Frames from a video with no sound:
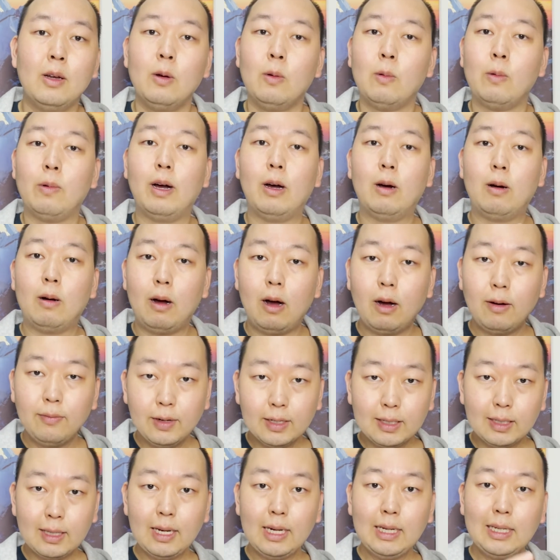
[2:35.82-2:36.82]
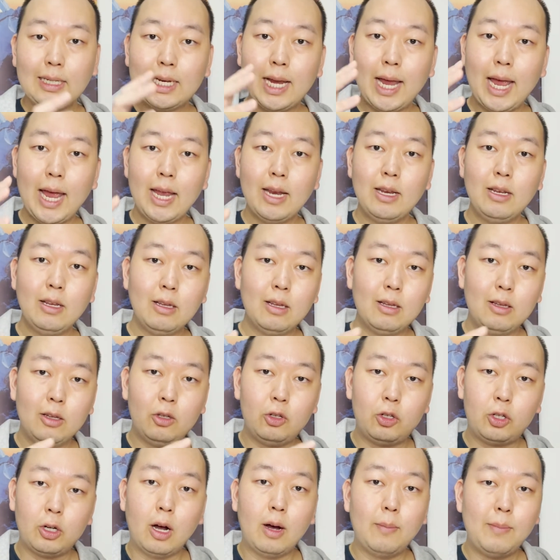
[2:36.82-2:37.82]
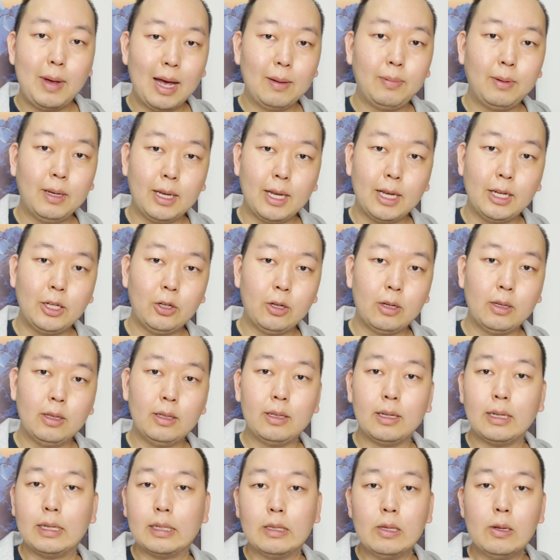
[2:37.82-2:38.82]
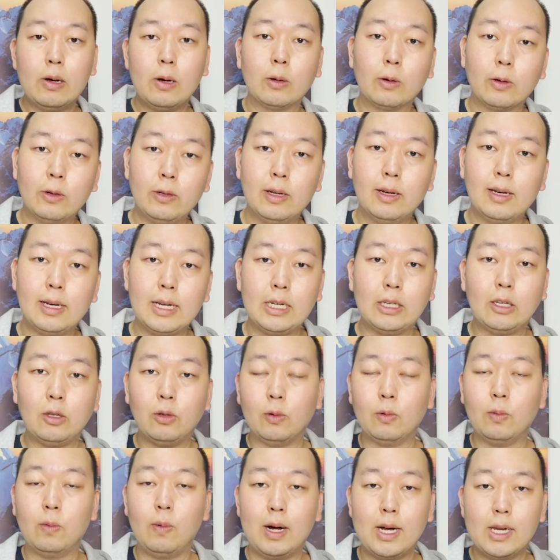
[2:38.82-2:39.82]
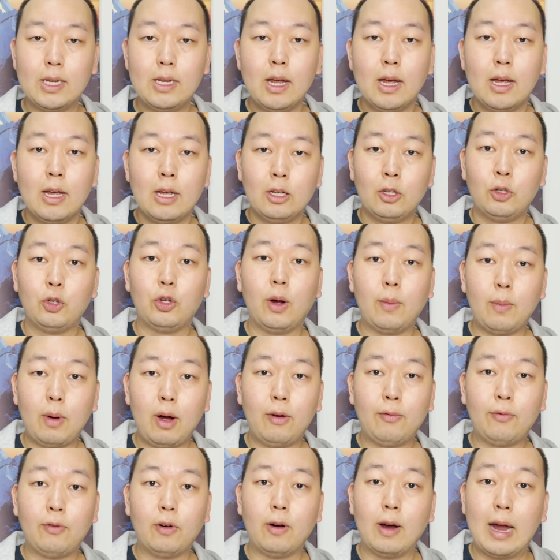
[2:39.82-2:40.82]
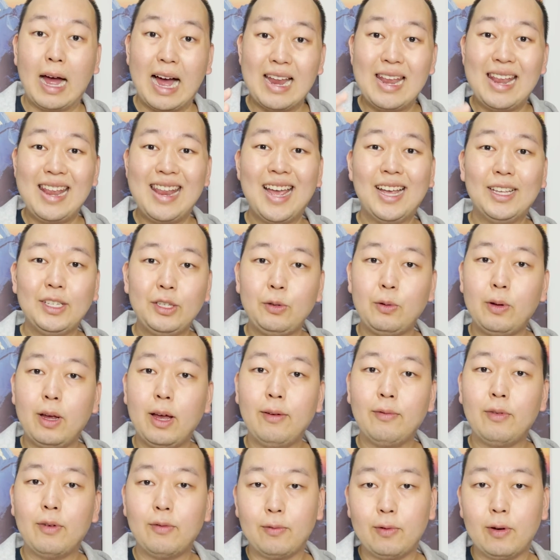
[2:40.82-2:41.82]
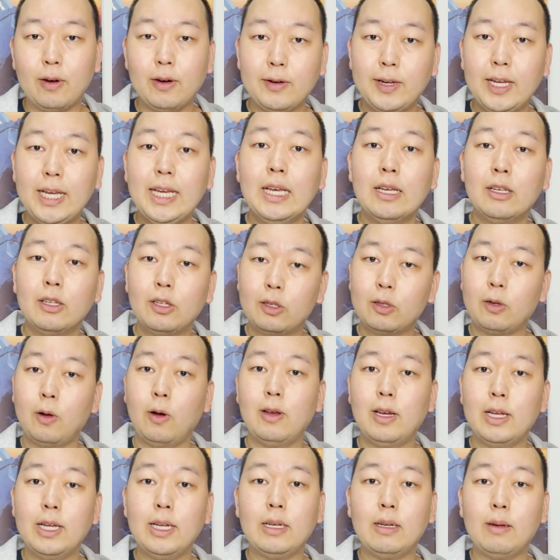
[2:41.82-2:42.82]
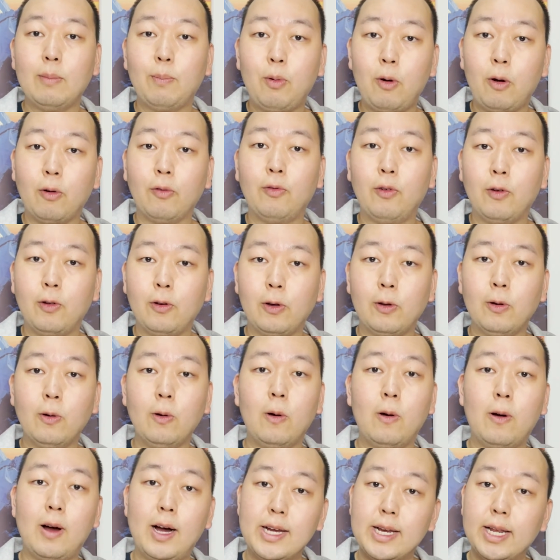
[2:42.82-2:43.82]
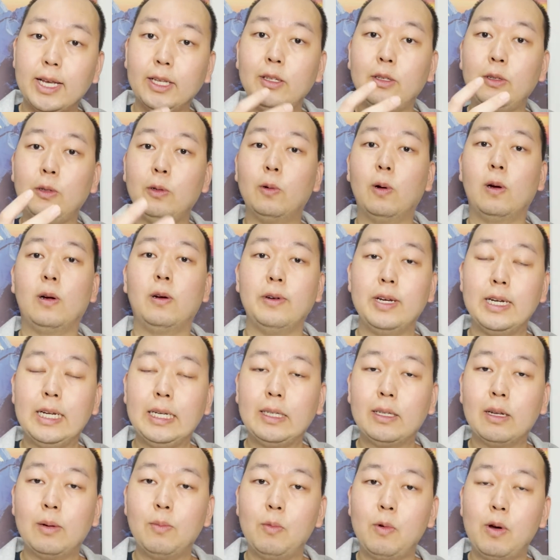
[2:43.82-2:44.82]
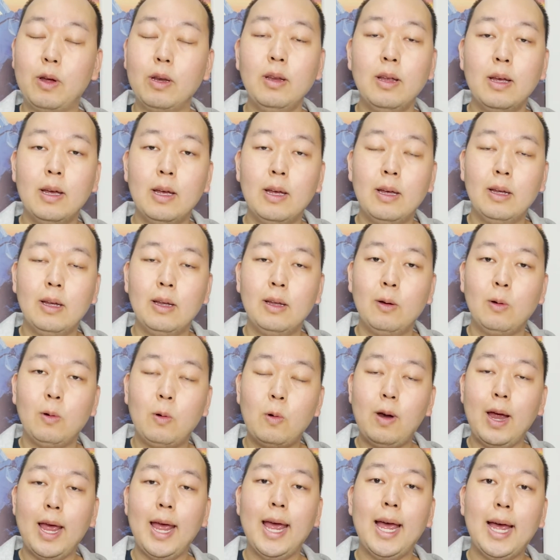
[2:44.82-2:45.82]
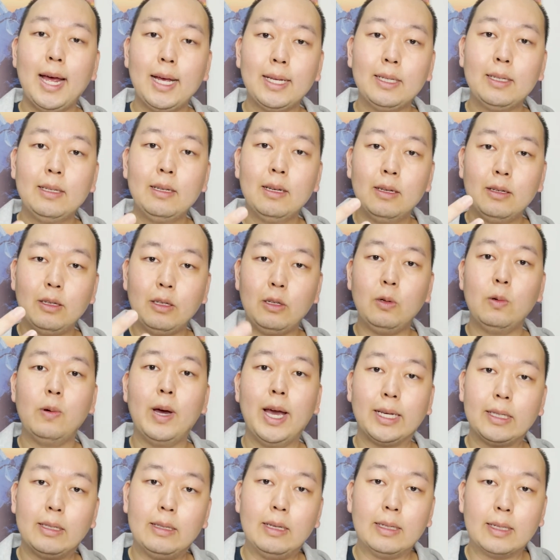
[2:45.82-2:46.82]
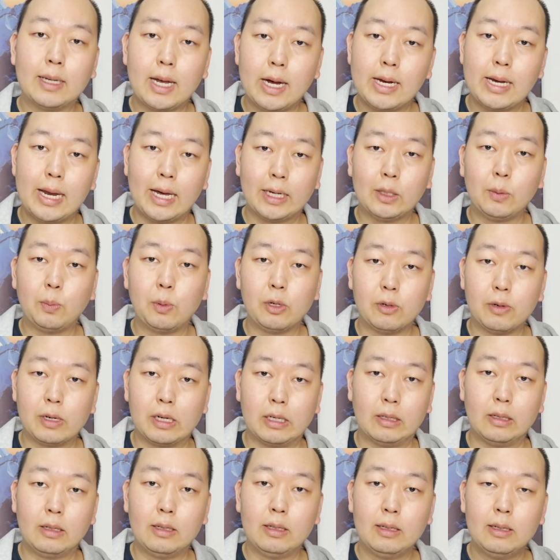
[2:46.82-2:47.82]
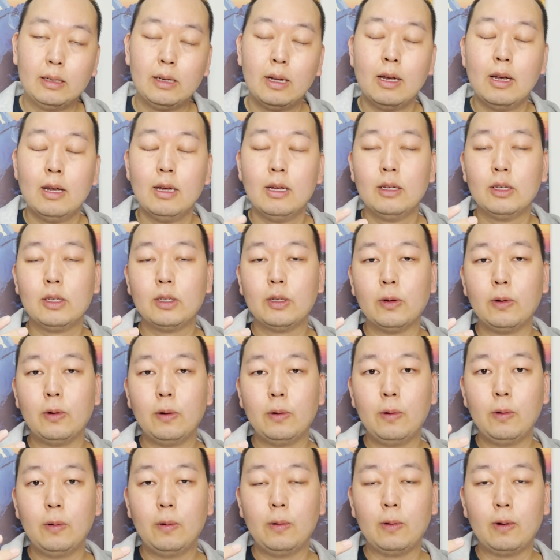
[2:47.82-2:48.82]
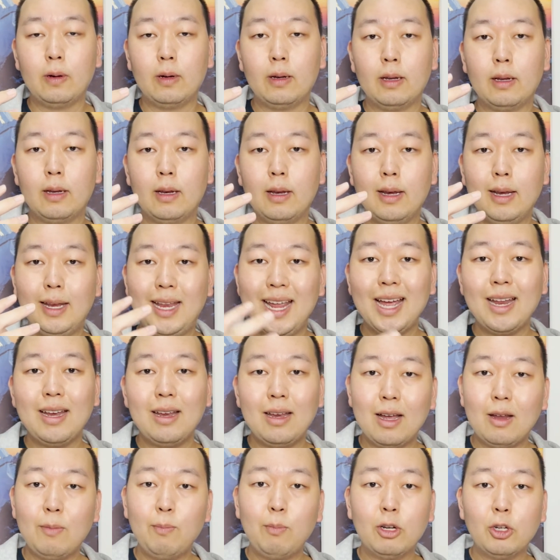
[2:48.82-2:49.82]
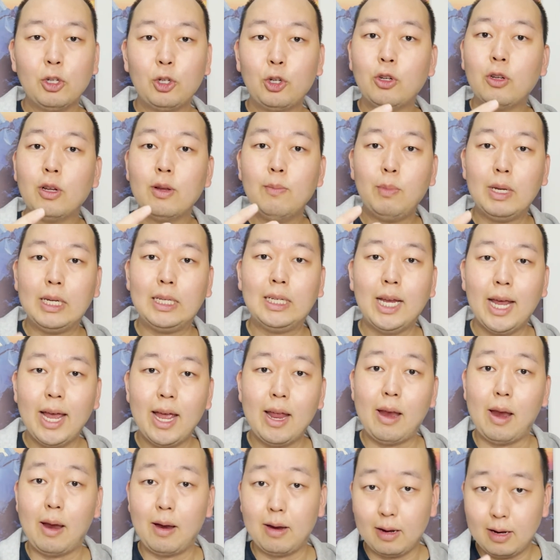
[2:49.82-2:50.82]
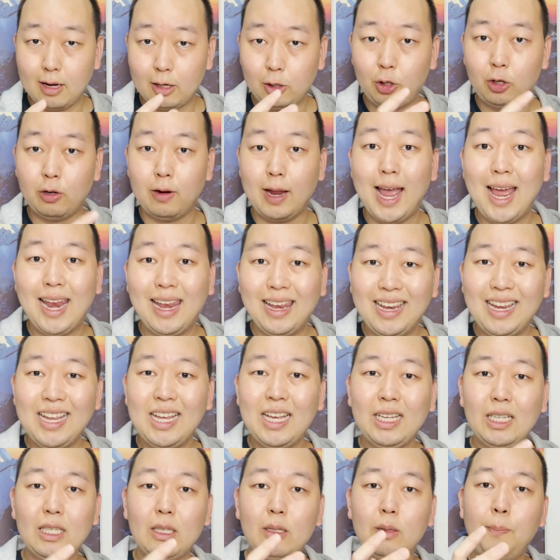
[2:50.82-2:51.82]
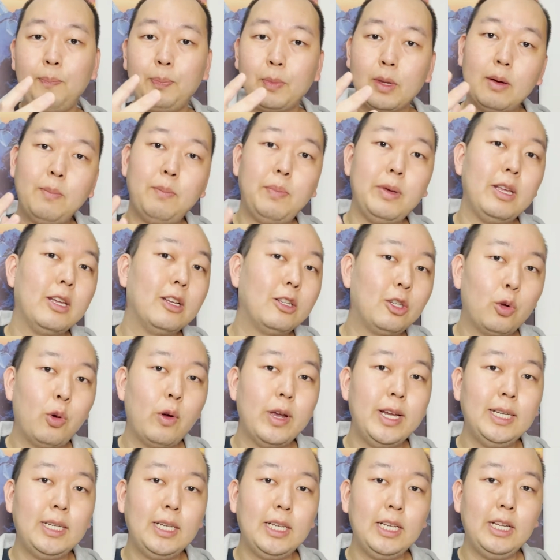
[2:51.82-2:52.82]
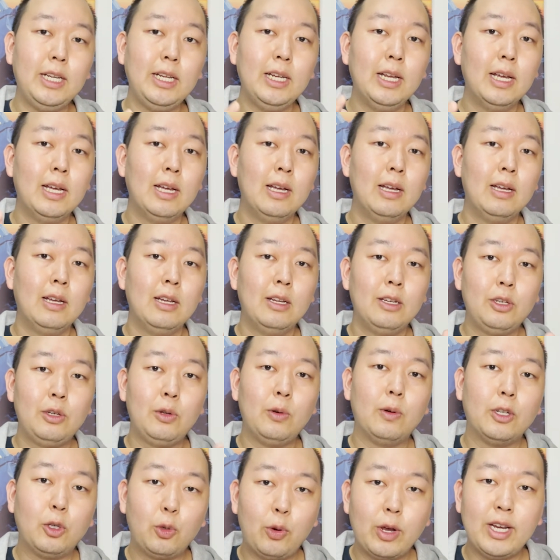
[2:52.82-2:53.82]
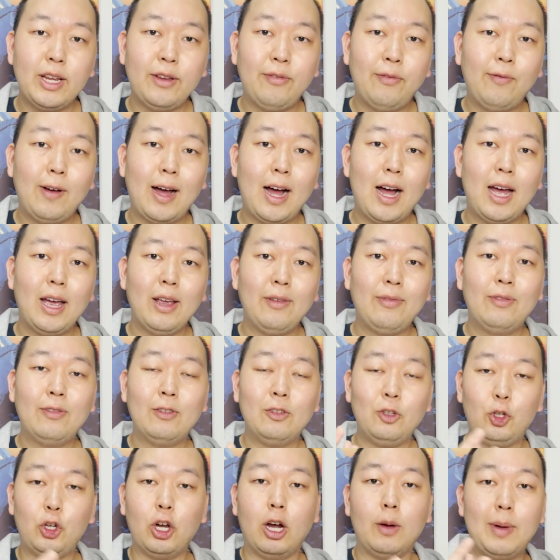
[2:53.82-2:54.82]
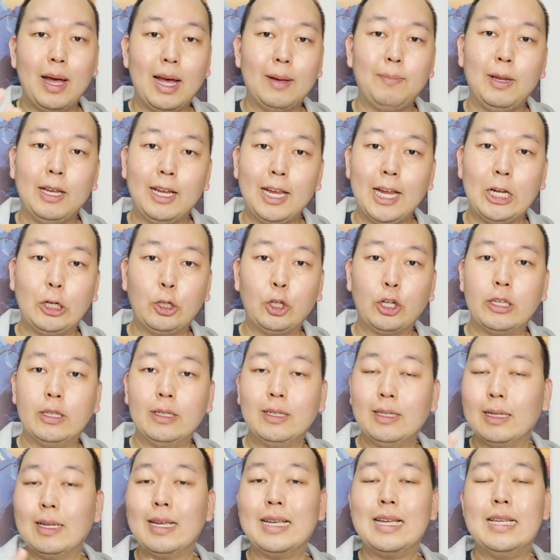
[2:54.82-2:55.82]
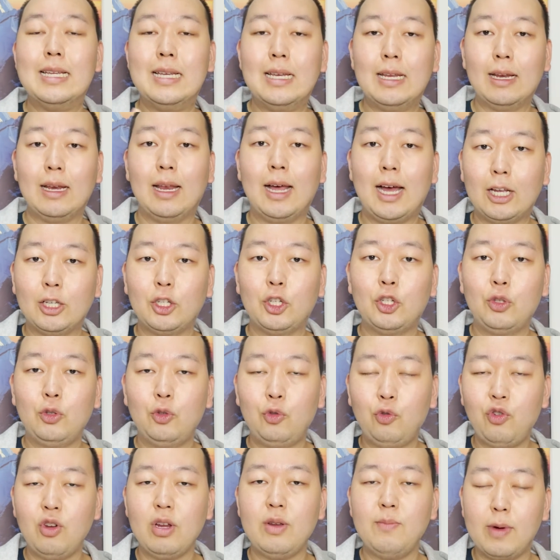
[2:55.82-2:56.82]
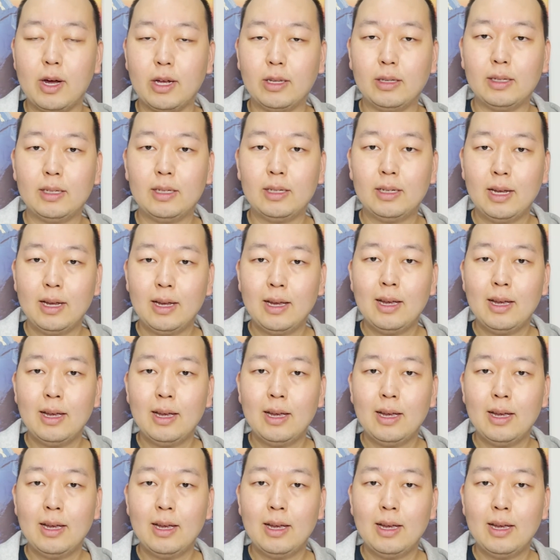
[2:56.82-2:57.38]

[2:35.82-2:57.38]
Well, obviously 10 job applications is not going to lead to one job offer unless you have a very solid portfolio or unless you are already someone who has UX design experience. So that number shouldn't be 10. It should at least be a 20 to a 25 job applications in the last 3 months.